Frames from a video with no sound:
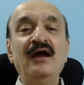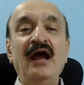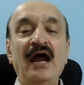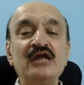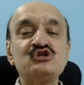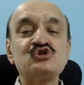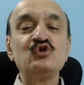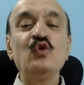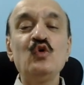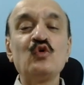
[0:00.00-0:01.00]
and
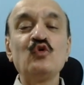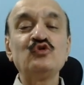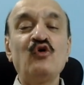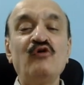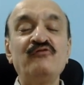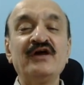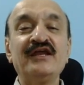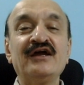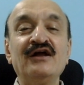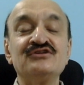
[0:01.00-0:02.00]
slow growth of
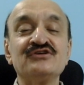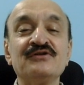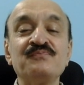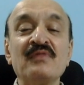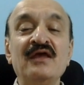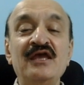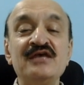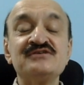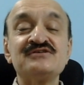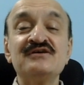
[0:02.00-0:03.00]
agriculture
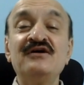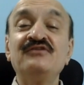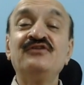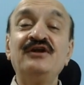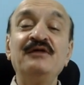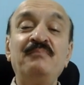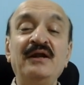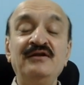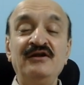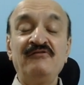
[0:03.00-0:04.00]
is the
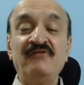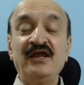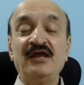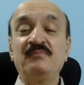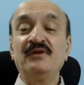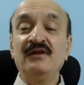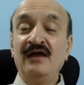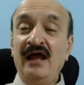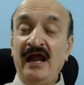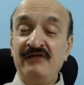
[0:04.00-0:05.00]
dependent variable.
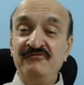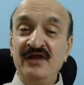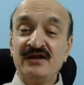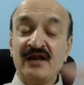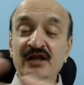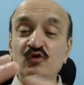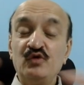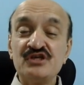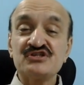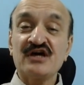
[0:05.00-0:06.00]
And we are trying to
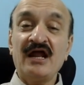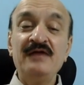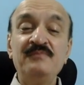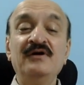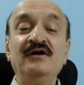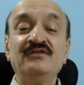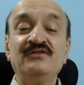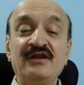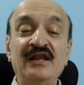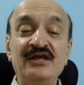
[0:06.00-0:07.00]
describe
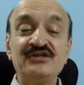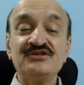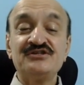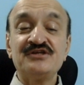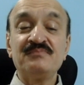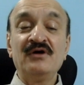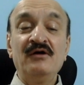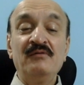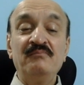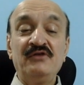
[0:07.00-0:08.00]
the relationship
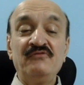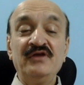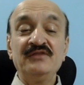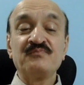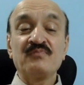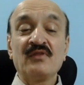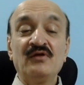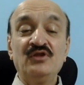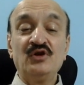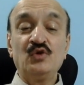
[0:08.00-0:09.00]
between
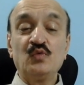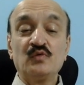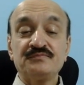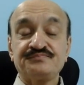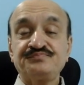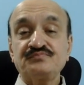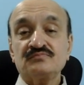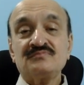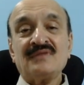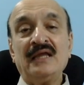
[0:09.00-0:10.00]
the two.
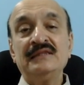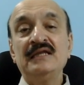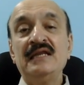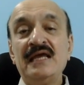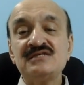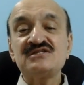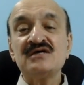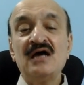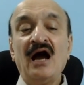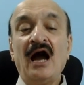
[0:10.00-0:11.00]
The next
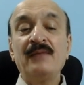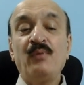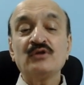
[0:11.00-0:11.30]
type